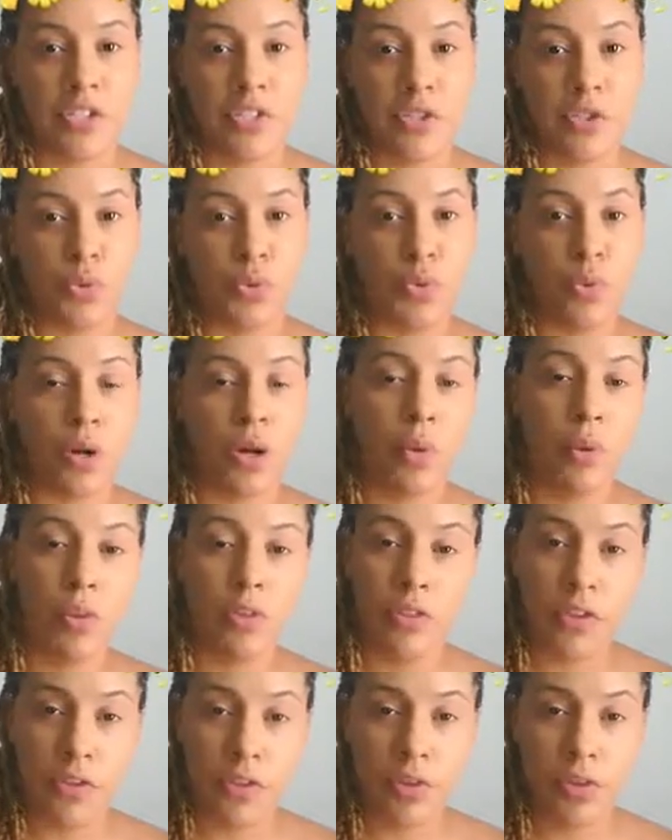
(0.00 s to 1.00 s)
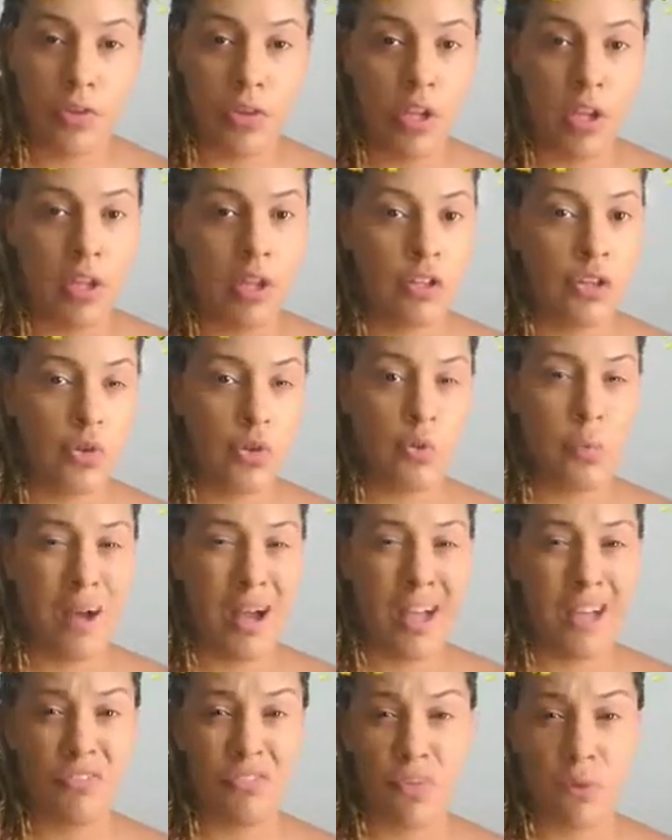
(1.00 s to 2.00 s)
to work with you, to
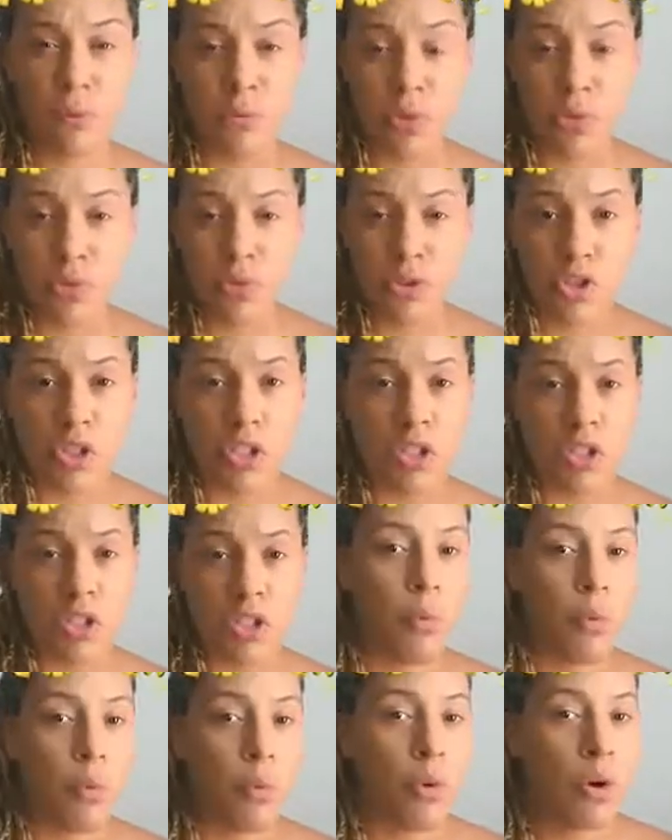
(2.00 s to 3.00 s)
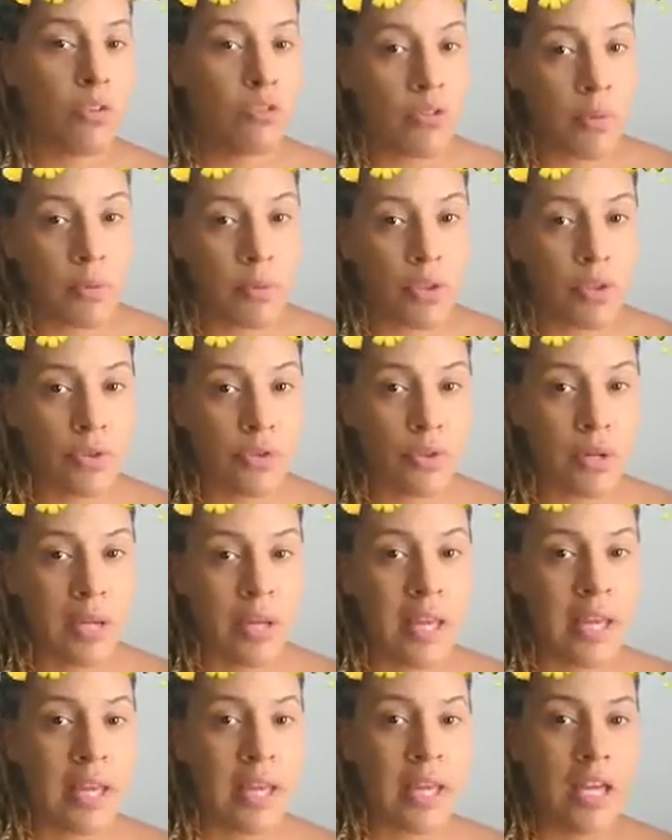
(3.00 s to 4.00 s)
buy from you, to learn more from you,
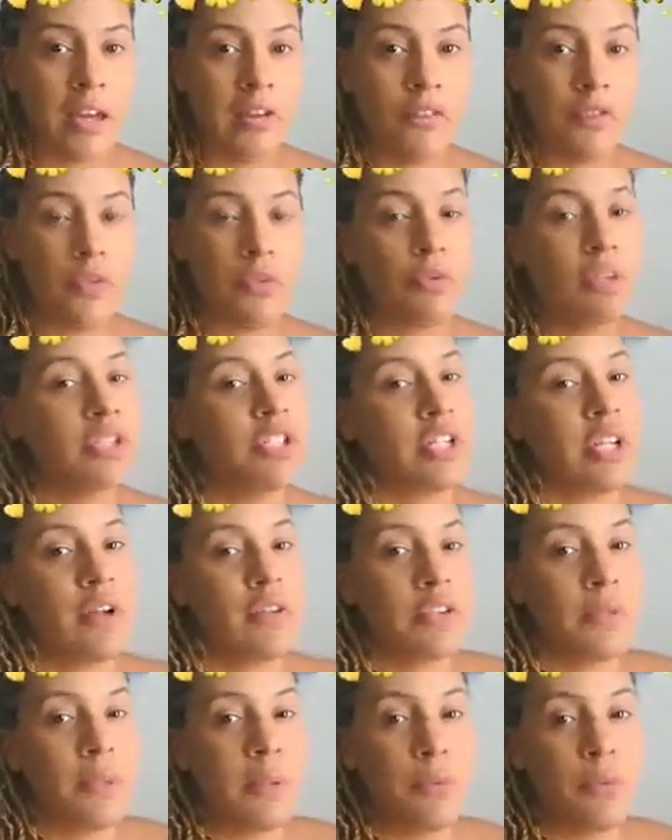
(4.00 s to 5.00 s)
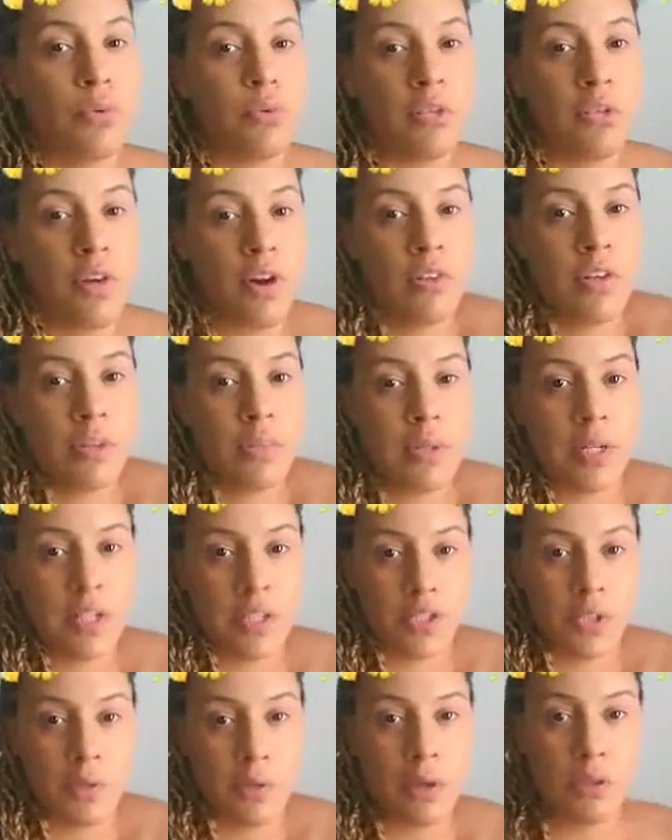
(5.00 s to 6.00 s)
if you're reaching out to people who have already been
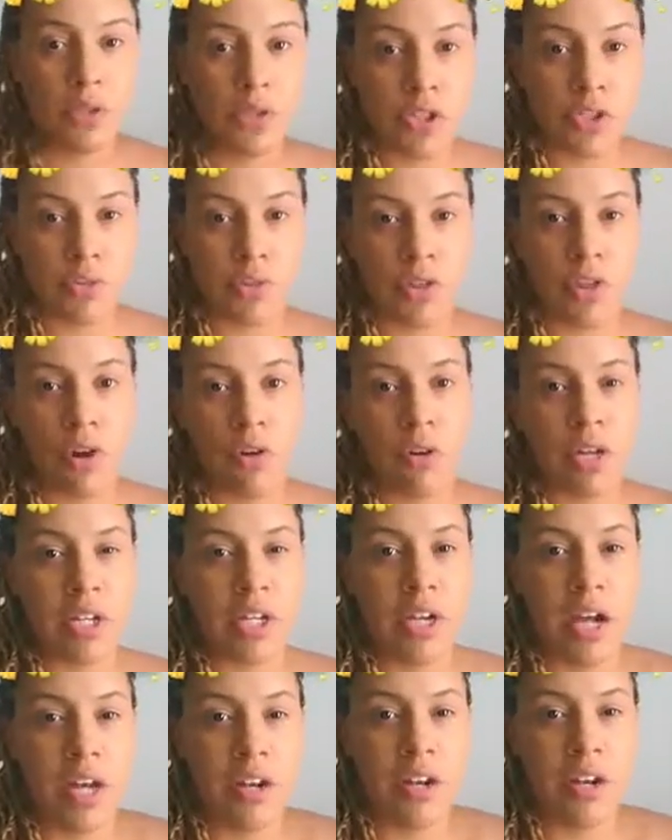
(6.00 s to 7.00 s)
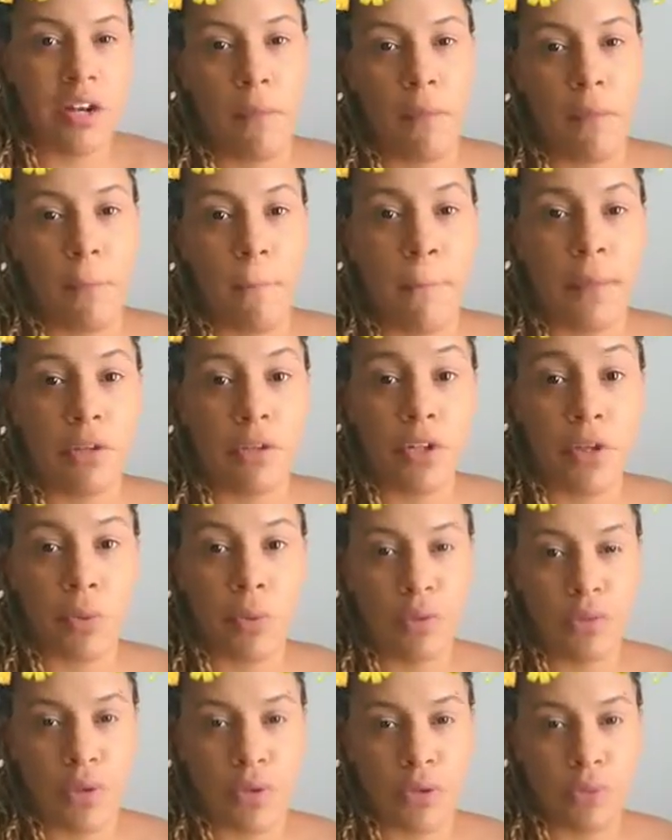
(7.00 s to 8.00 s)
exposed to you and already kind of are familiar
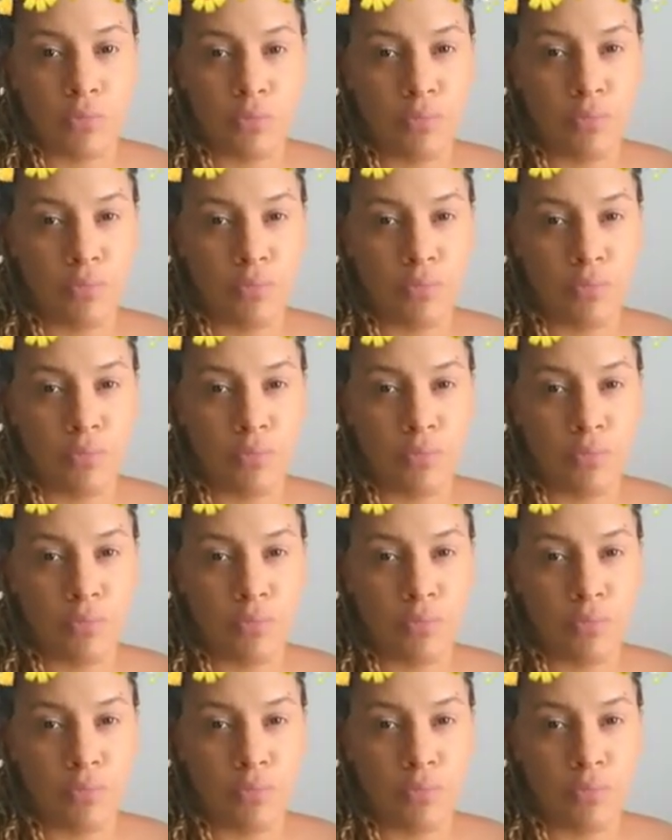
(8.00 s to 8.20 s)
with you,